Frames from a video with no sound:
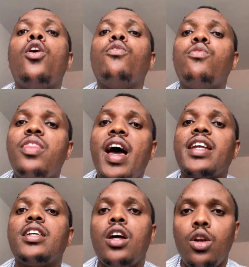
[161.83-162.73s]
of that
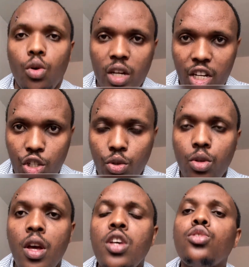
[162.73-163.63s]
location.
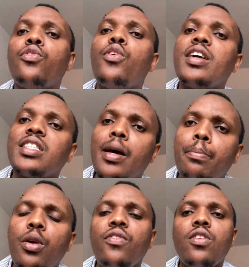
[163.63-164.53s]
So for
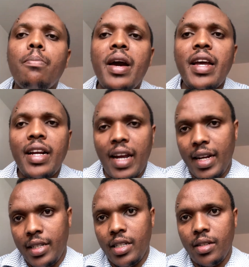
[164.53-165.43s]
example, if you're buying
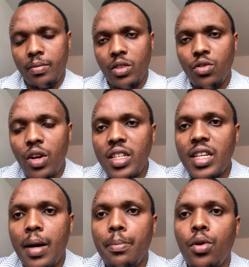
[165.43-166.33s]
land, for
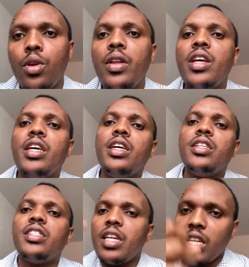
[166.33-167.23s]
example, in
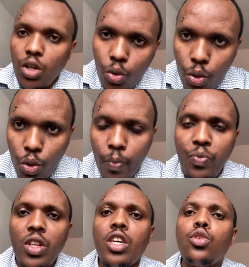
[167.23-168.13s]
say Kikuyu,
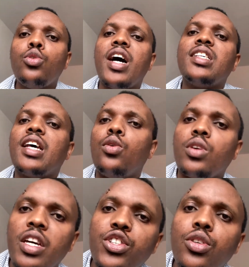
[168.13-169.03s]
Kikuyu has a
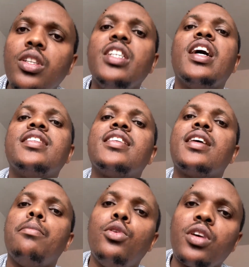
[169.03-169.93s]
location, it has a
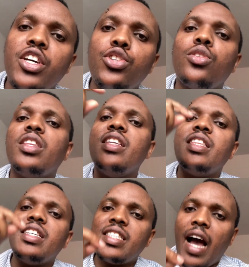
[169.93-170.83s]
sub-location, then
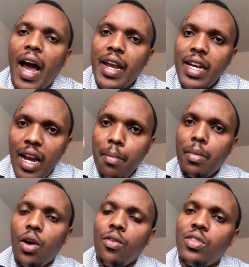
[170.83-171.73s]
there is a
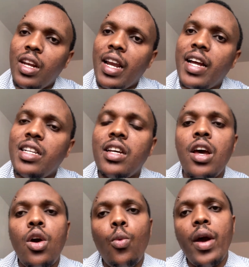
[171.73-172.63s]
number of the land
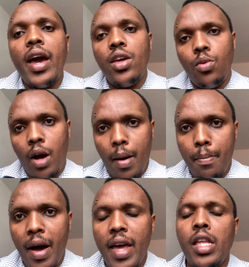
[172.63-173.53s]
where you are
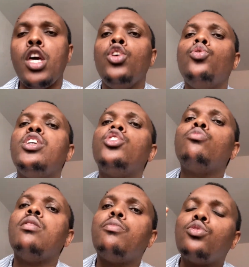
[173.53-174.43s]
buying. You need to
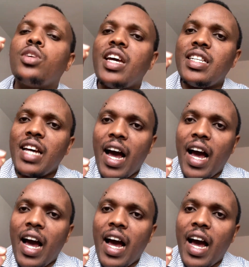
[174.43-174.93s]
be able to get